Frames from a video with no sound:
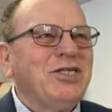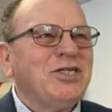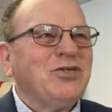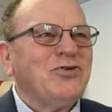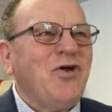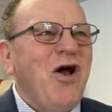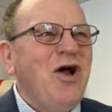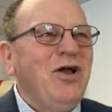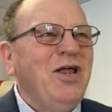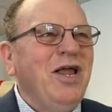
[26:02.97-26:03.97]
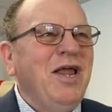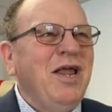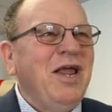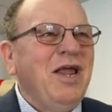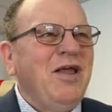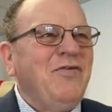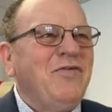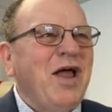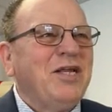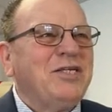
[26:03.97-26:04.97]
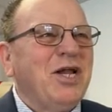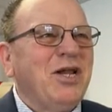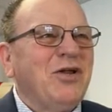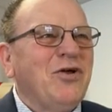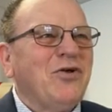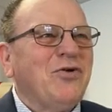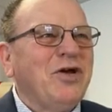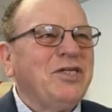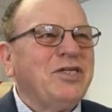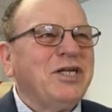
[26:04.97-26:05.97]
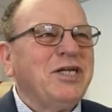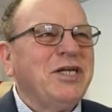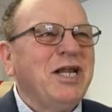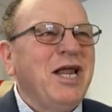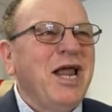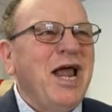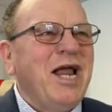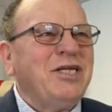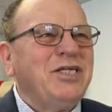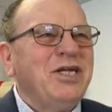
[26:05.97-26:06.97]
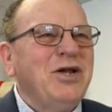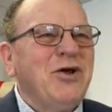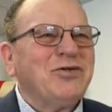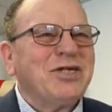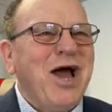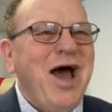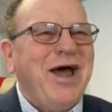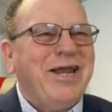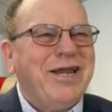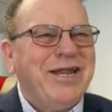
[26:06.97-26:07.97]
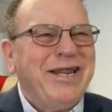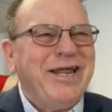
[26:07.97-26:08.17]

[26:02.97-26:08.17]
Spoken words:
She's a strong evangelical Christian, and she knows God.